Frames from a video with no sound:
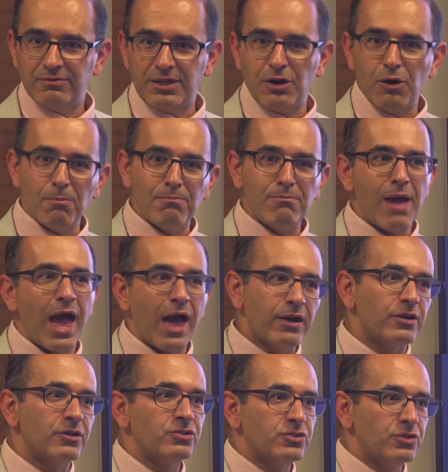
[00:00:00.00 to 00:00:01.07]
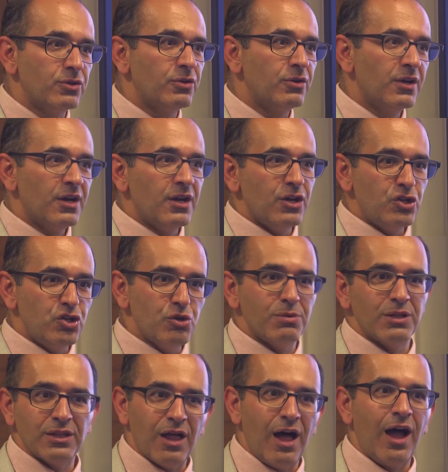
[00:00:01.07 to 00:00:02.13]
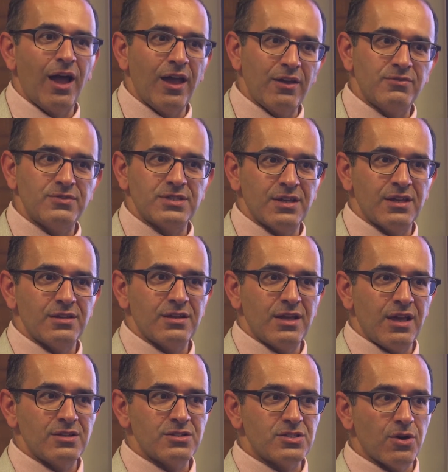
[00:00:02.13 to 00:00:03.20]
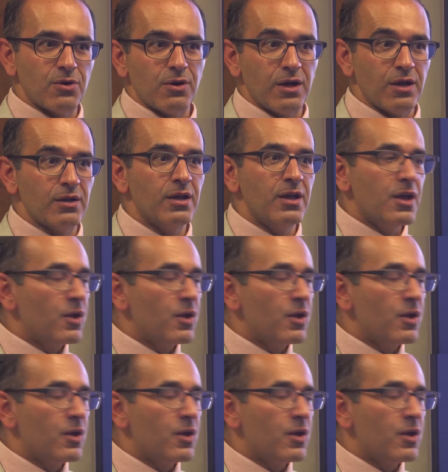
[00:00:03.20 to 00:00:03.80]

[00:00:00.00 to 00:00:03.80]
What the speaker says: They don't matter to human lives and so on.